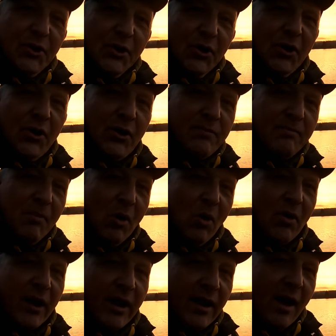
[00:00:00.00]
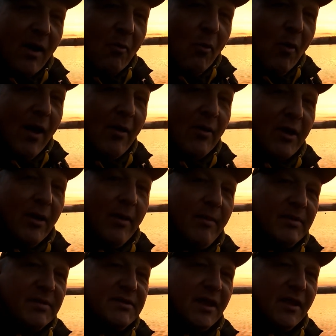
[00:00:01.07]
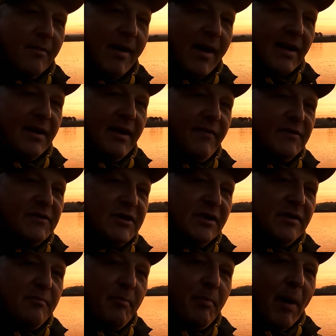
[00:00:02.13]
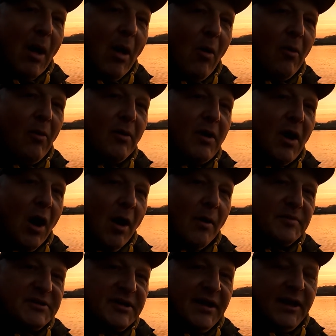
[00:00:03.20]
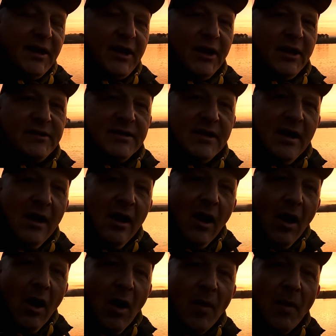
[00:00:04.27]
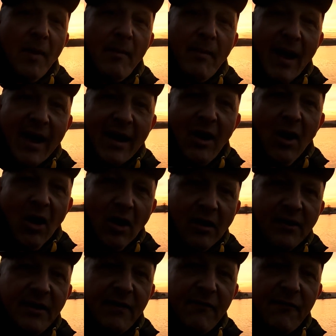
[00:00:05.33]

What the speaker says: Good morning and welcome to the magnificent Bowl Carp Syndicate on the Bank Holiday